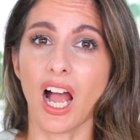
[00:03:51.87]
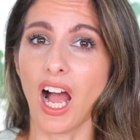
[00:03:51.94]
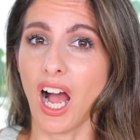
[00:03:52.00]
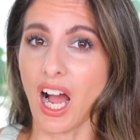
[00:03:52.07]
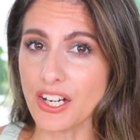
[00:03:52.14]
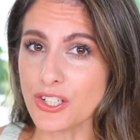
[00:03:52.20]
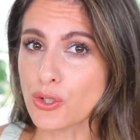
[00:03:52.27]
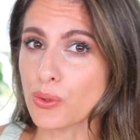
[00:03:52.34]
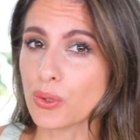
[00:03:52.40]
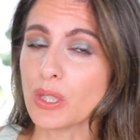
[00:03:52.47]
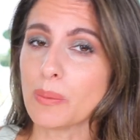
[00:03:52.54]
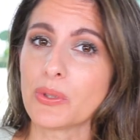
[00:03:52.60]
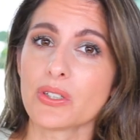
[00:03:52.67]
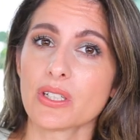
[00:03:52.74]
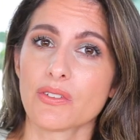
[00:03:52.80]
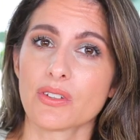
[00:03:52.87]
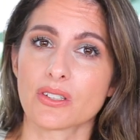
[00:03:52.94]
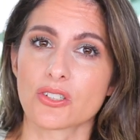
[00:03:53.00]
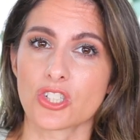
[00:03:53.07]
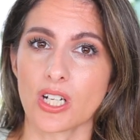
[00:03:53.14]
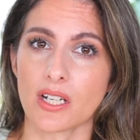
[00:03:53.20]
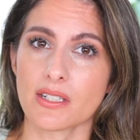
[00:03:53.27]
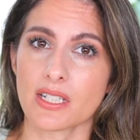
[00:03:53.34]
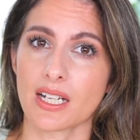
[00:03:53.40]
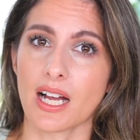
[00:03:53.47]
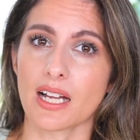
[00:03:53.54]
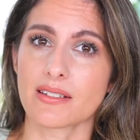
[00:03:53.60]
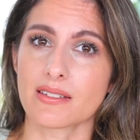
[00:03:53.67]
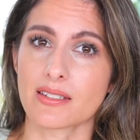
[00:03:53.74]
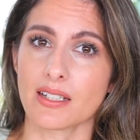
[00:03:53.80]
I truly believe that the
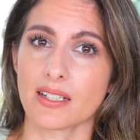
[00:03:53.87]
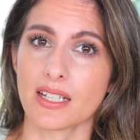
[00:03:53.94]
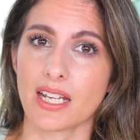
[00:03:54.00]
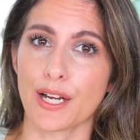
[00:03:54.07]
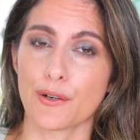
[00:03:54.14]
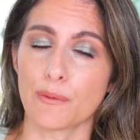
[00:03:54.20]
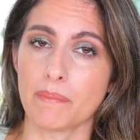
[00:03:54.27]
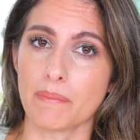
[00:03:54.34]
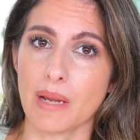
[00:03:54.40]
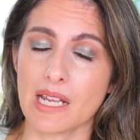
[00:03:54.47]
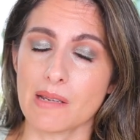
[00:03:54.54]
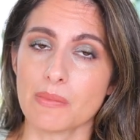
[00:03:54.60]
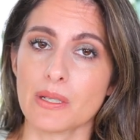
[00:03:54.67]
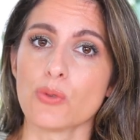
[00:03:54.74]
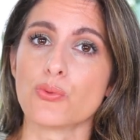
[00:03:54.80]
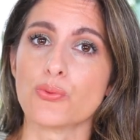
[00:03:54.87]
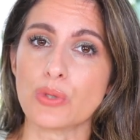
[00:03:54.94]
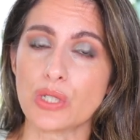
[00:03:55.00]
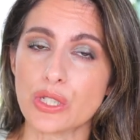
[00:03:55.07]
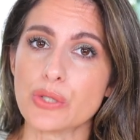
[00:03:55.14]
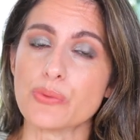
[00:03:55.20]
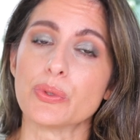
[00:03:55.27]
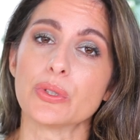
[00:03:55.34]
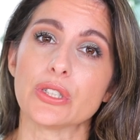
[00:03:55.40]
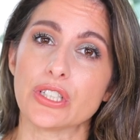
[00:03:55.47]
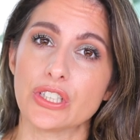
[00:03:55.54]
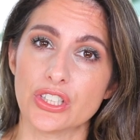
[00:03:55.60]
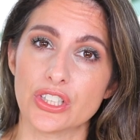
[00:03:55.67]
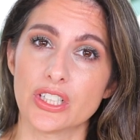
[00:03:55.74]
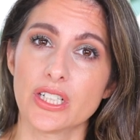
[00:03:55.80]
Chantecaille skincare may be really, really
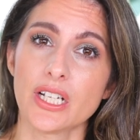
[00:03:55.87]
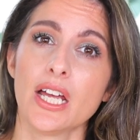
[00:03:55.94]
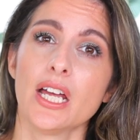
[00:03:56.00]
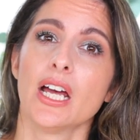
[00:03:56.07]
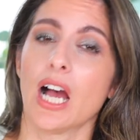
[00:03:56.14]
good.